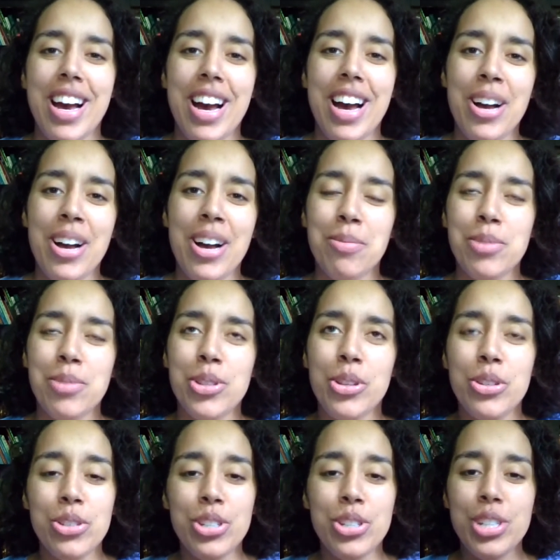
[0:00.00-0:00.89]
Uh,
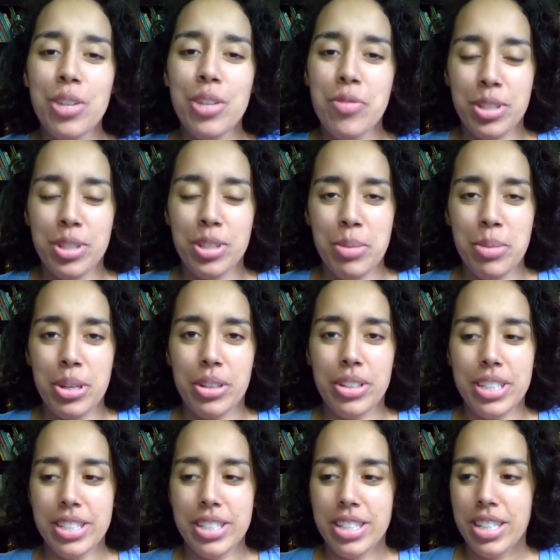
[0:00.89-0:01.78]
so you should definitely be
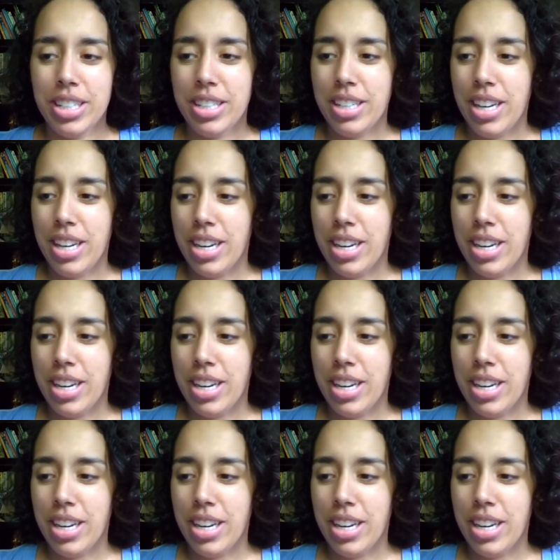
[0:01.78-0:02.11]
on LinkedIn.